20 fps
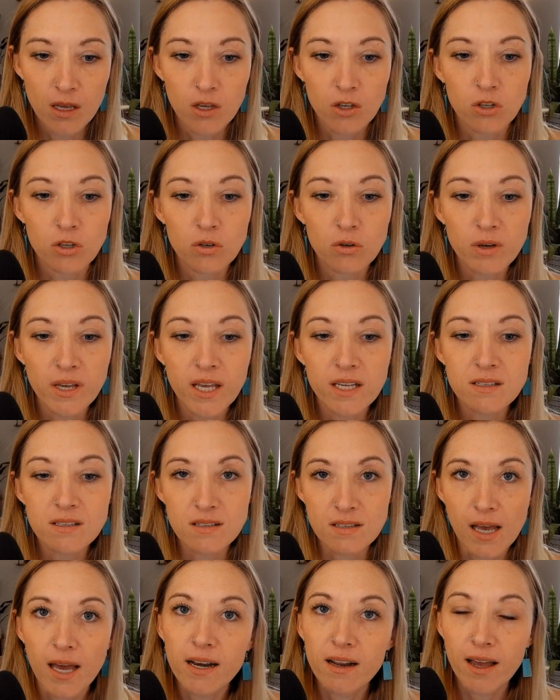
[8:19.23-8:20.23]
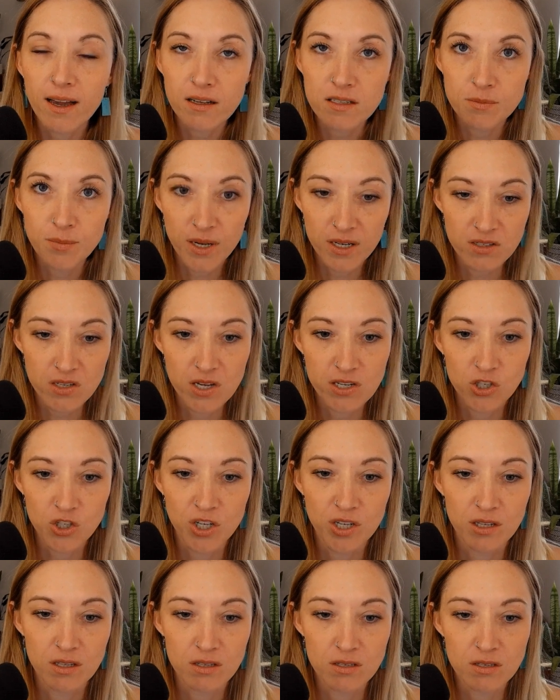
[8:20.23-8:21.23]
You can set
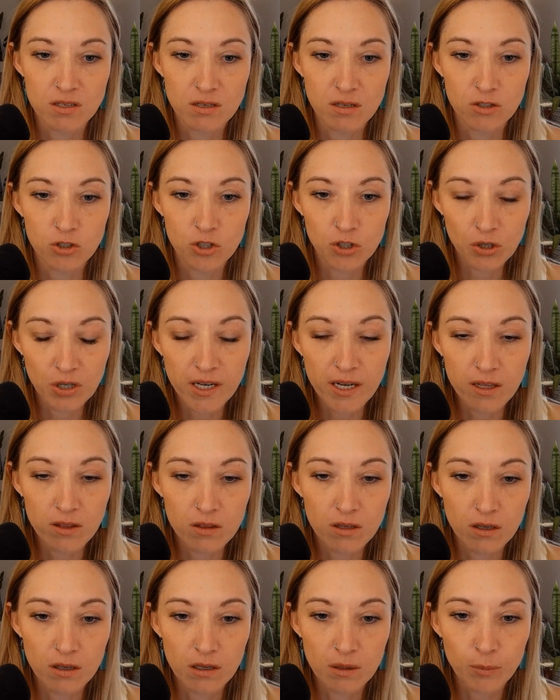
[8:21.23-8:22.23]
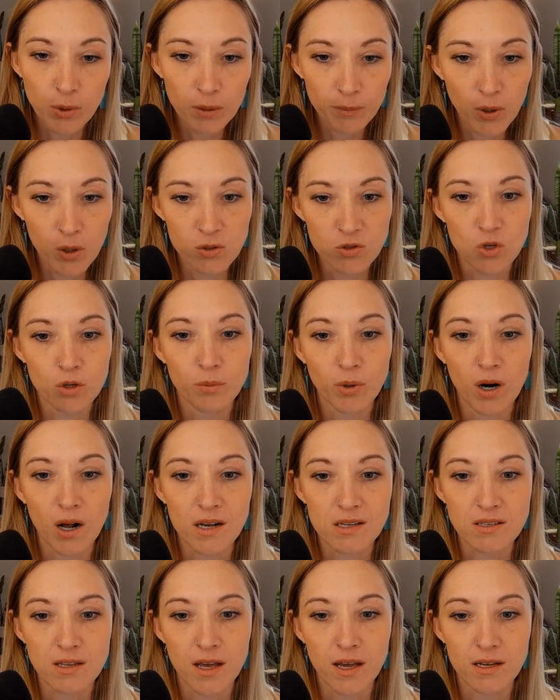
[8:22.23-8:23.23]
expectations during the proposal
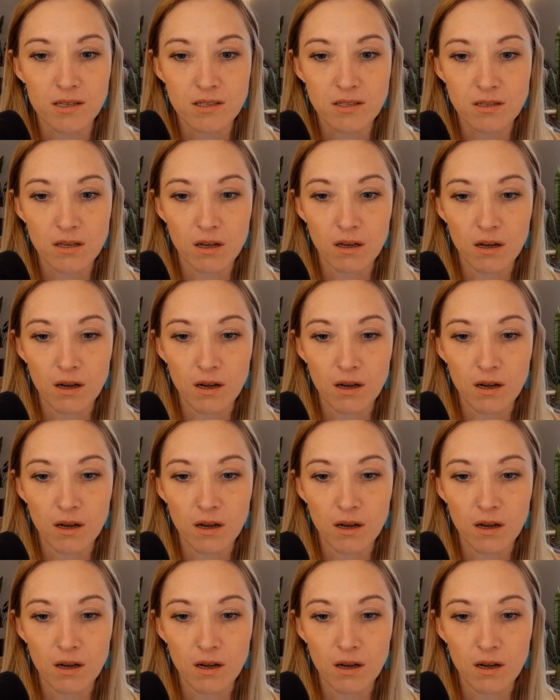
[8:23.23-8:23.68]
process